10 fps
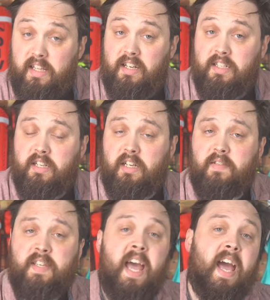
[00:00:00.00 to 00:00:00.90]
the night
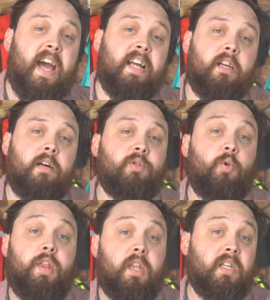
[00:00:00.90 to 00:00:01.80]
dives, and up to
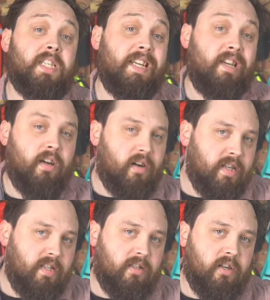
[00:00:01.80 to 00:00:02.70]

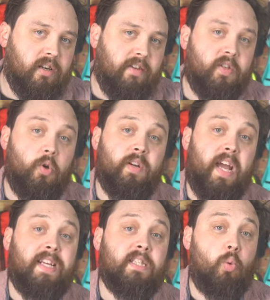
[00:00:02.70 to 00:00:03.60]
39 dives on
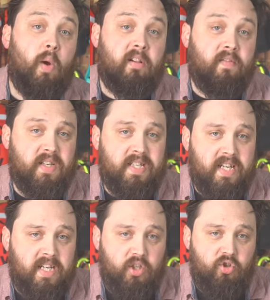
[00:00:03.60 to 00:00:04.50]
a
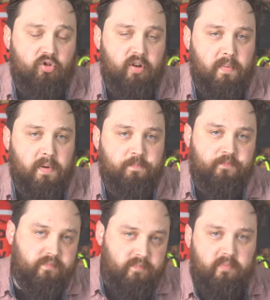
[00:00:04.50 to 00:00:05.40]
12-day trip.
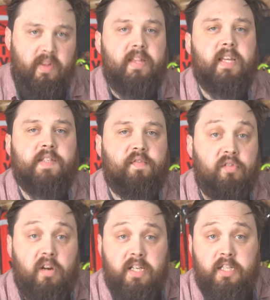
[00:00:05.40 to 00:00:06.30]
There's a
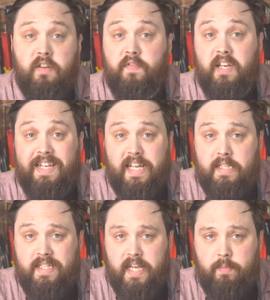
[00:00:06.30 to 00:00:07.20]
variety of nightly
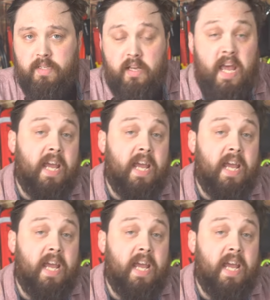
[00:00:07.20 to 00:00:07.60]
entertainment,